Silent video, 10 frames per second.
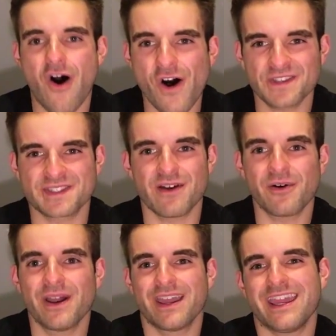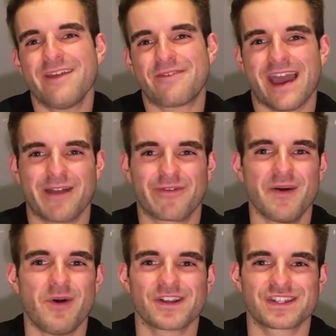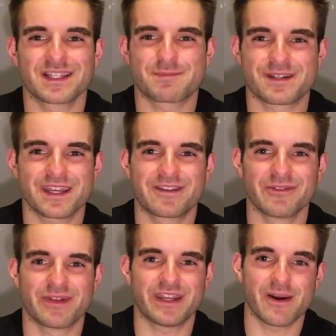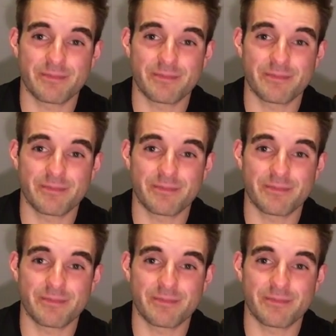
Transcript: Also, if you had fun watching this particular video,